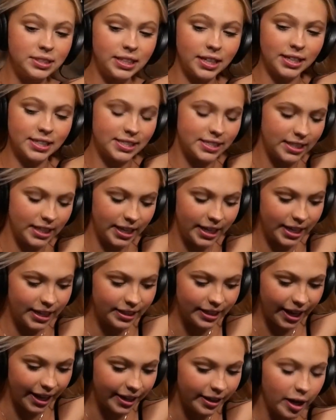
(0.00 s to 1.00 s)
I'm
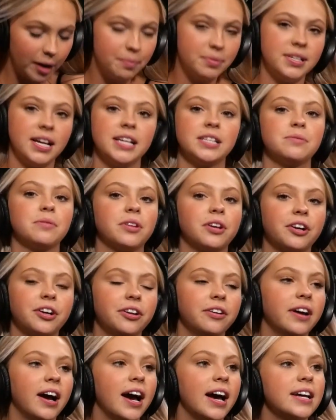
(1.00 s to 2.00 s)
seriously, like, obsessed with her,
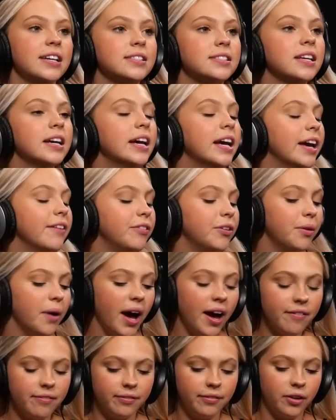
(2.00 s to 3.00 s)
you guys. If you
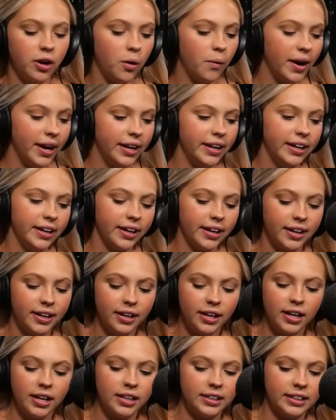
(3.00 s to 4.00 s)
have no
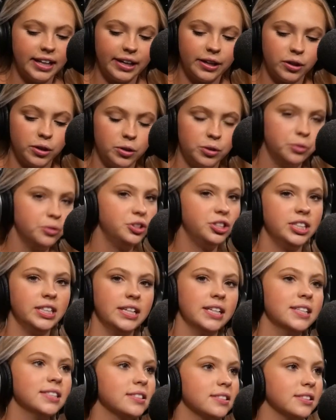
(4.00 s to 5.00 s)
idea, like, who
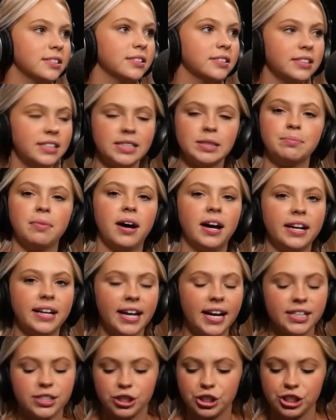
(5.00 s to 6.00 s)
she is until this
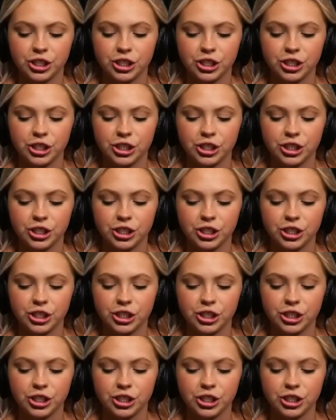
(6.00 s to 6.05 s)
podcast,